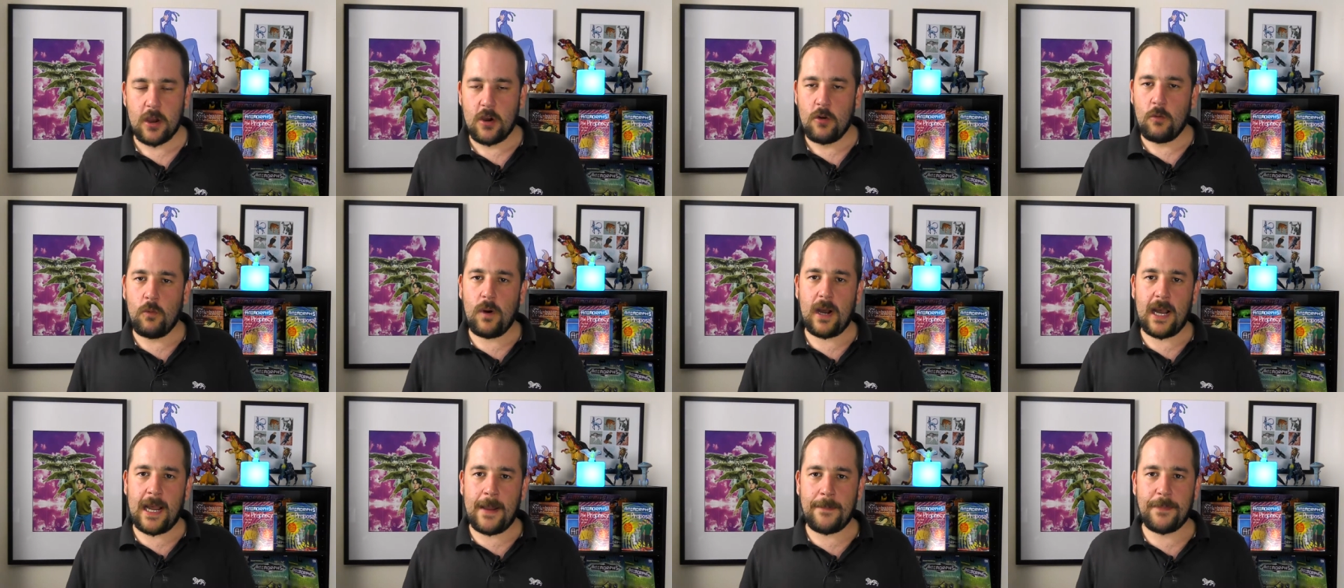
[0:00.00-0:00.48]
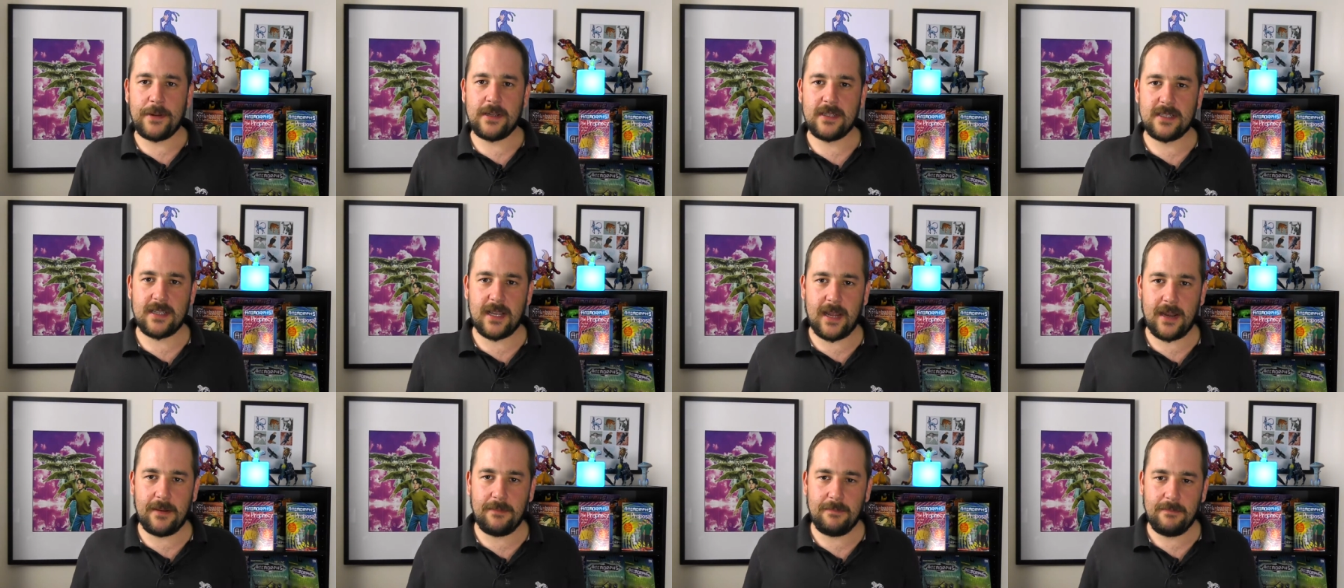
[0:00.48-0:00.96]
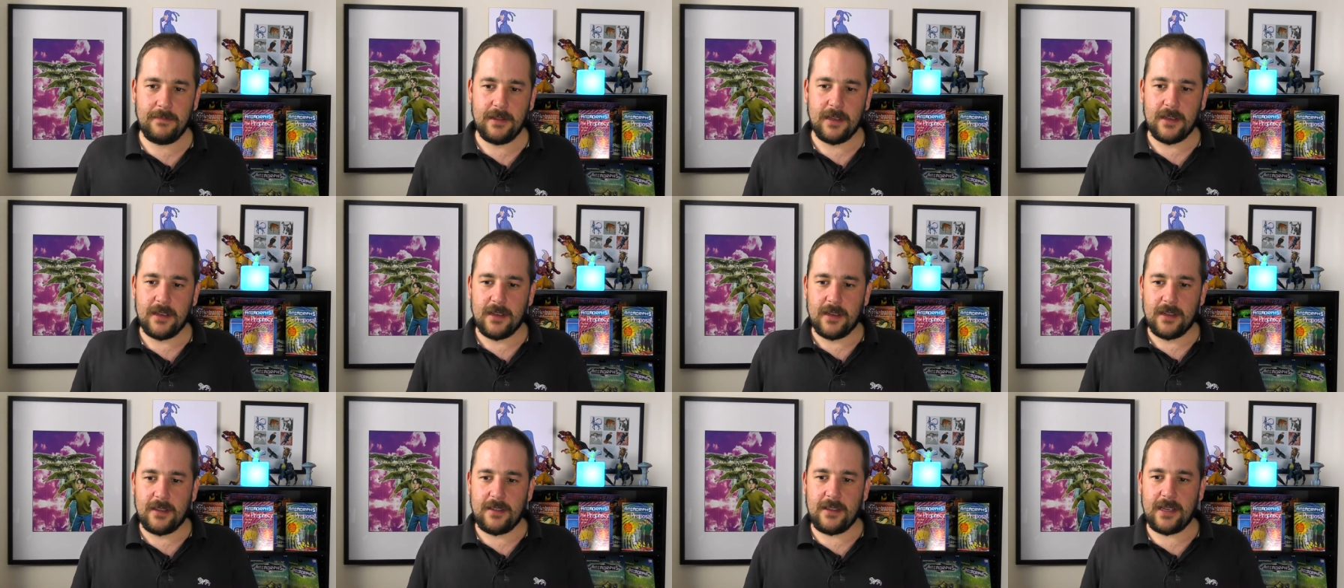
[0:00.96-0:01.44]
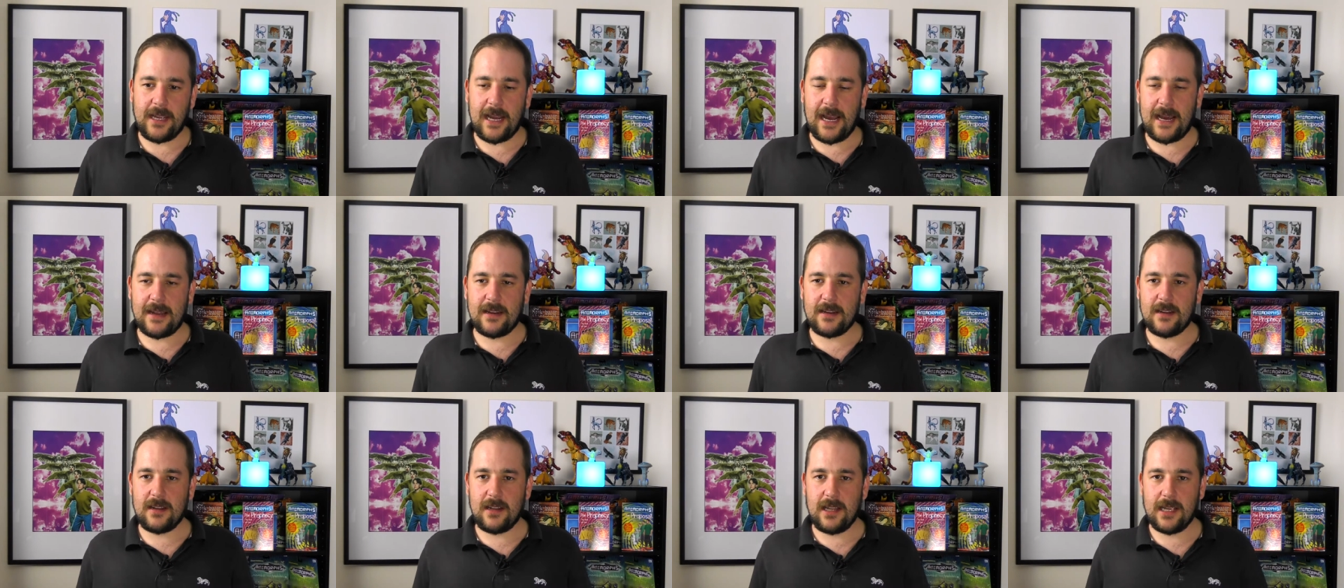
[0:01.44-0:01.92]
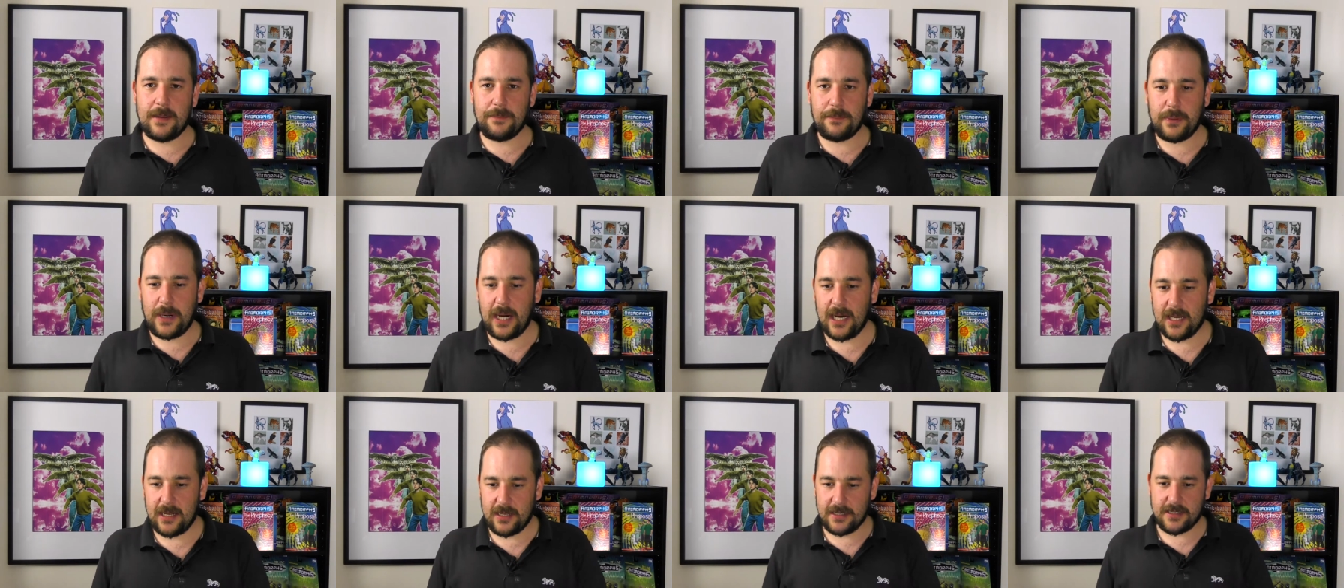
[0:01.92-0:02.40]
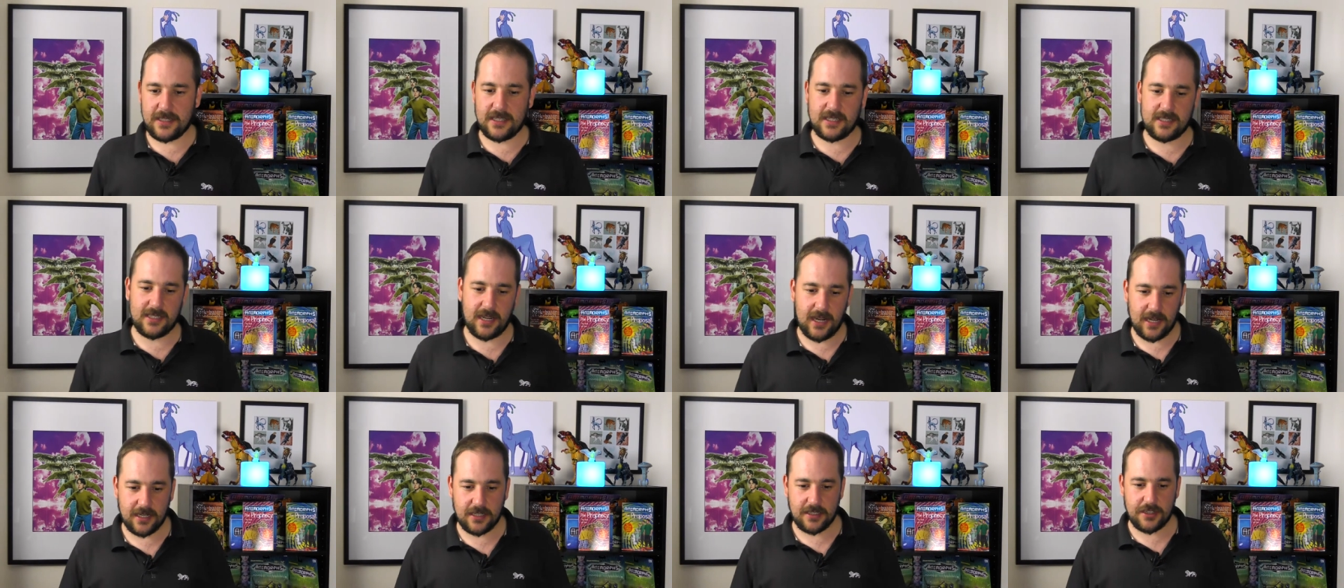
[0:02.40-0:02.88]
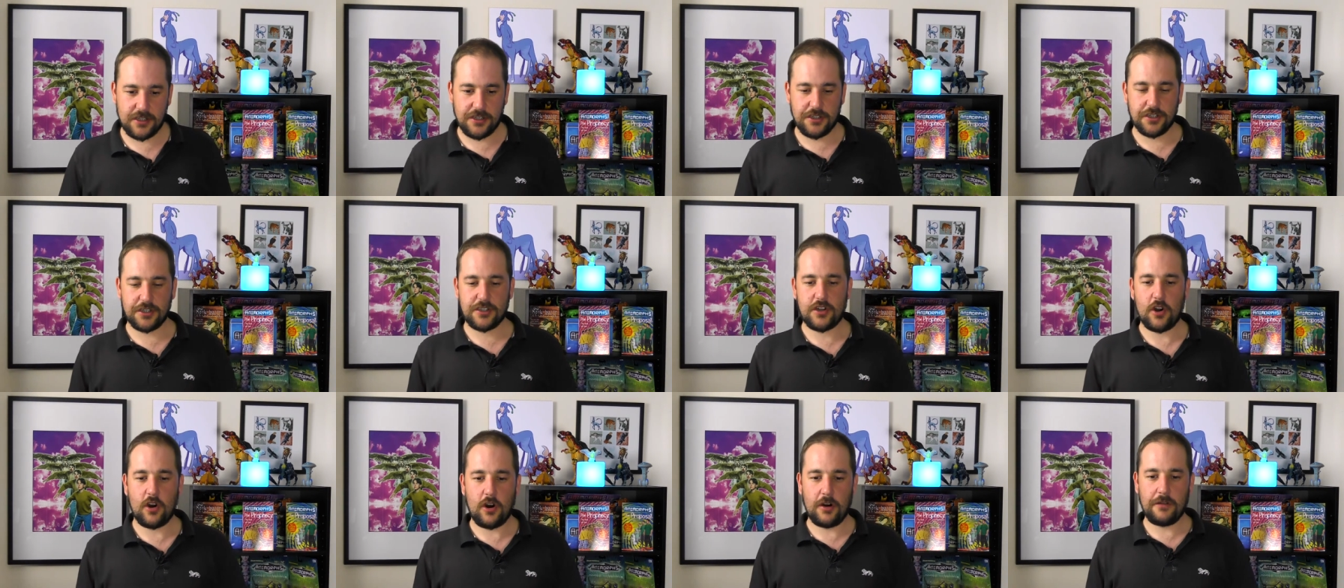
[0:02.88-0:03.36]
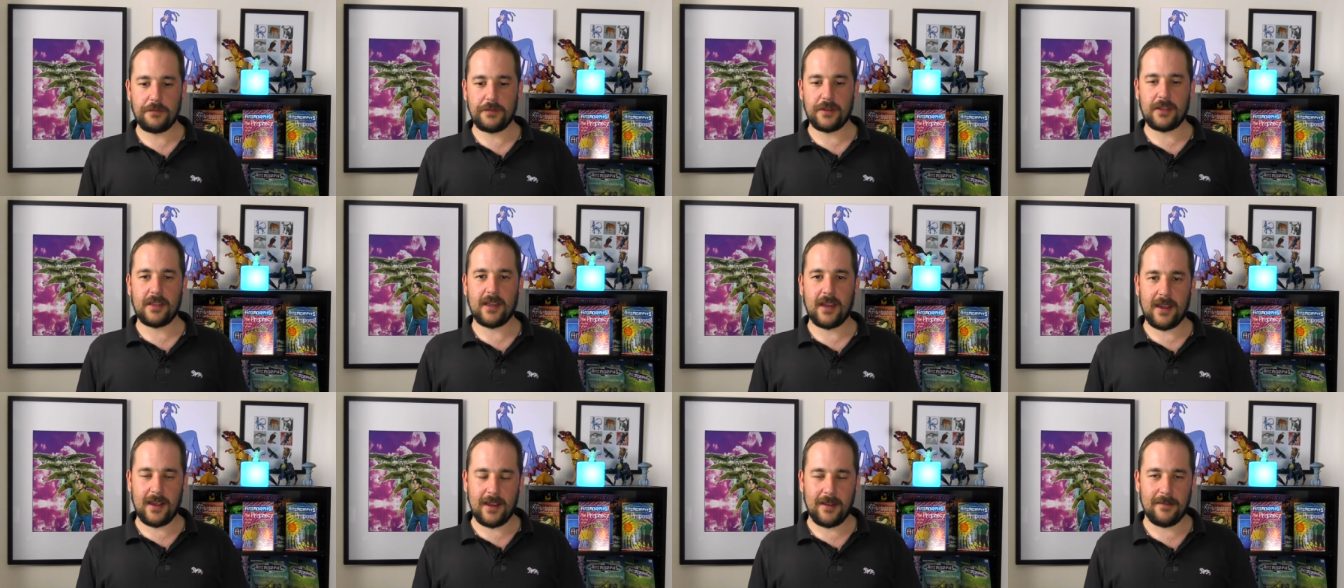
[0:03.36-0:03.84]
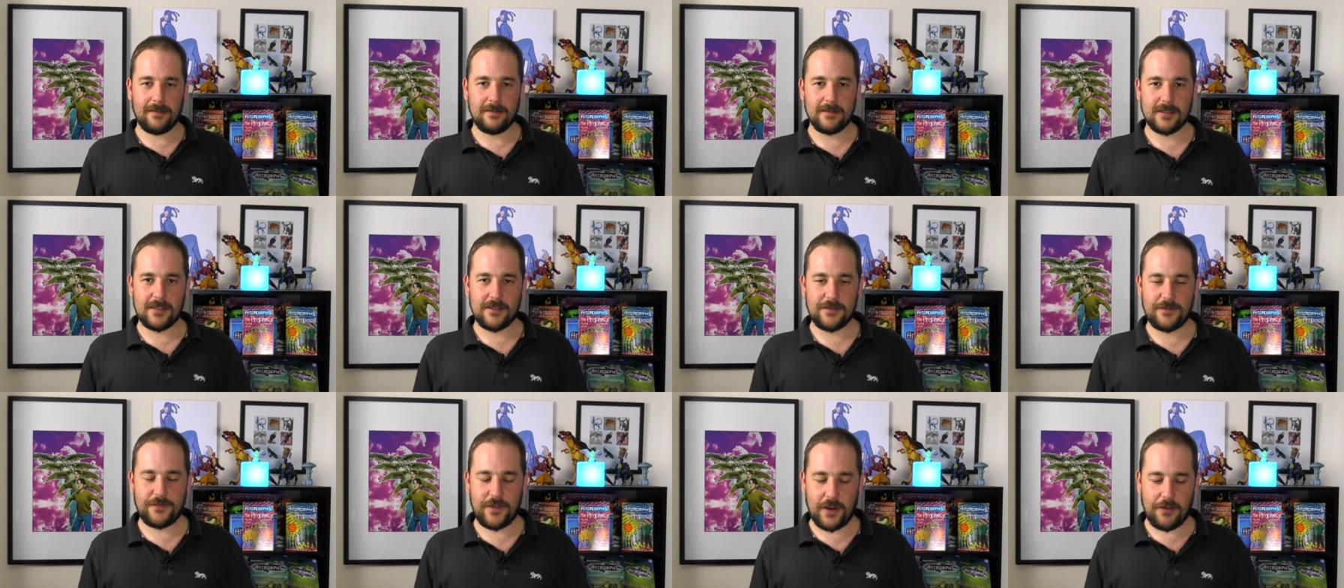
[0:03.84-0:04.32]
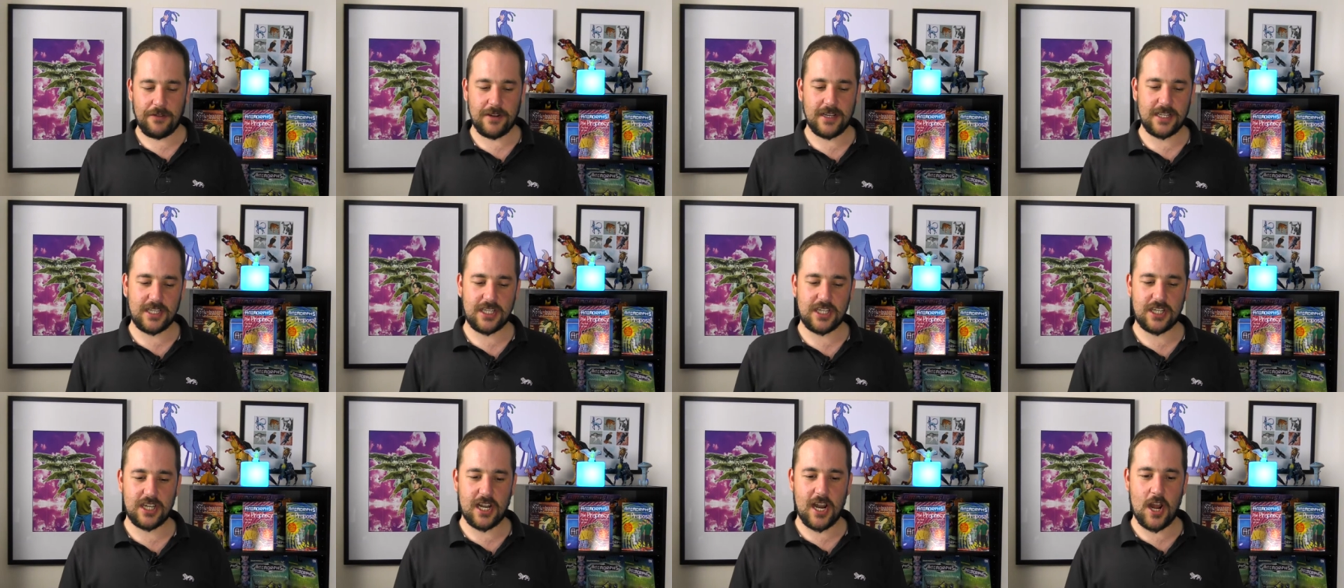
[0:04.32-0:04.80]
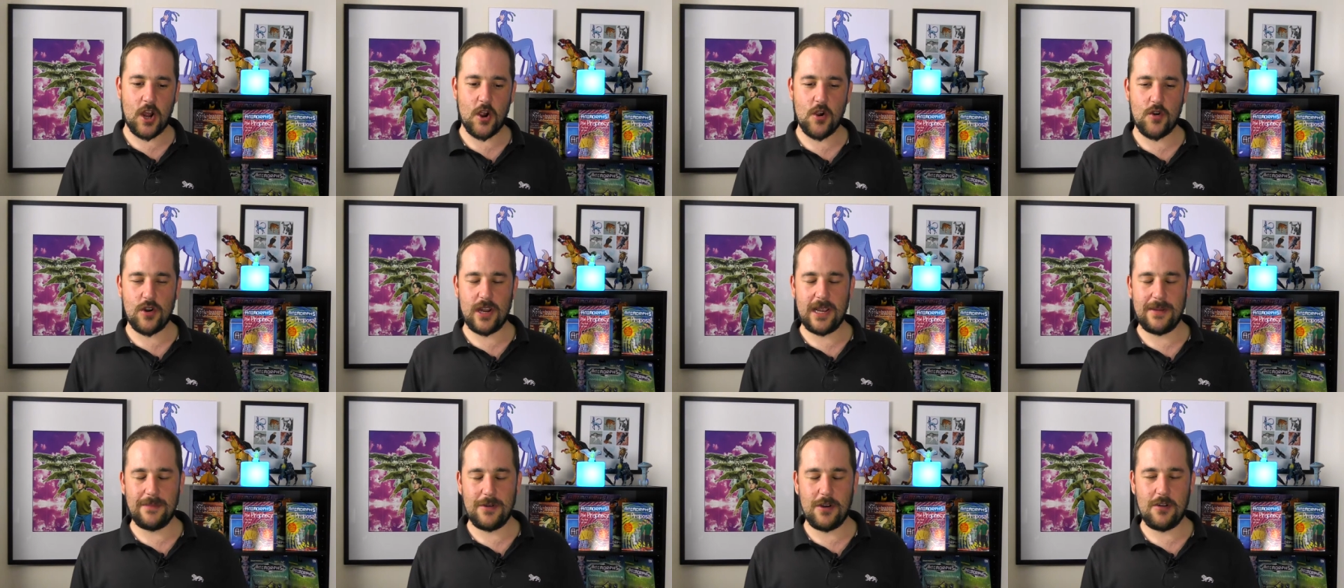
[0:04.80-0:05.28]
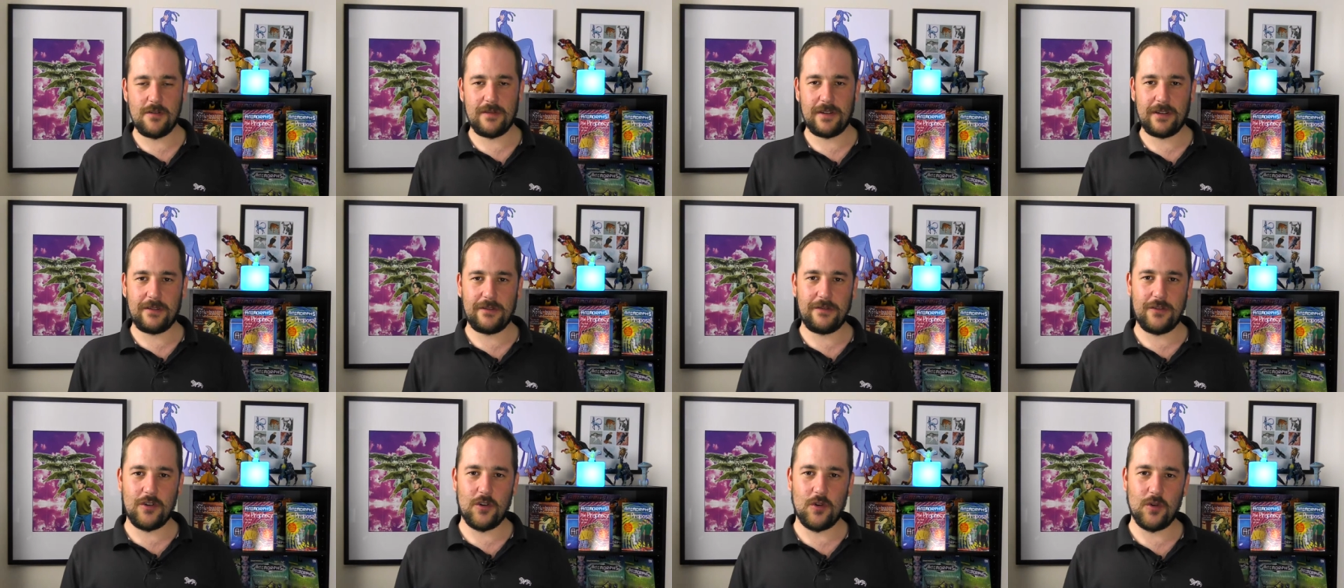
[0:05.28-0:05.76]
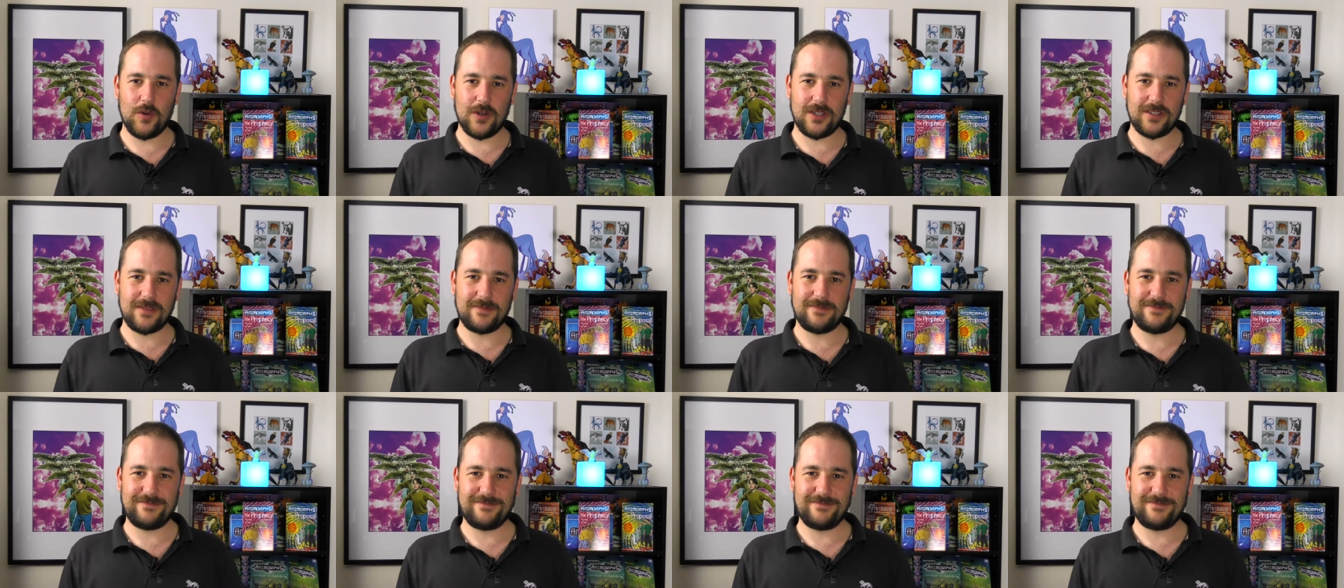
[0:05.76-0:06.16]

What happens then? The Andalite pilot decides to just hover there, very slowly moving forward.